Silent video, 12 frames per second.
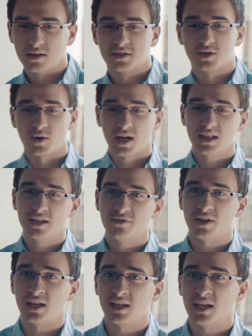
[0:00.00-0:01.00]
So I live
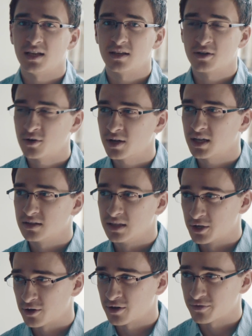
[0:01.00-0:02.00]
in a co-ed
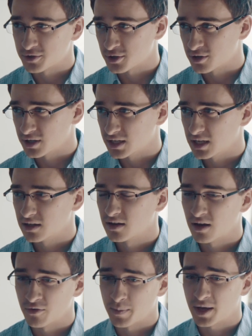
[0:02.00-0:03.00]
literary fraternity
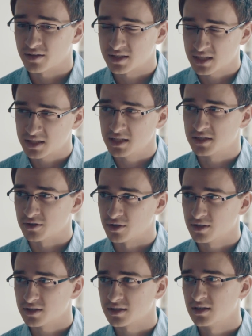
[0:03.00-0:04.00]
of about 60
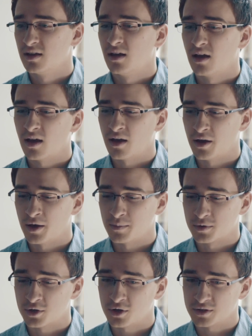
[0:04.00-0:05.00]
students
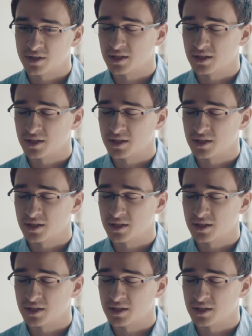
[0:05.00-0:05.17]
called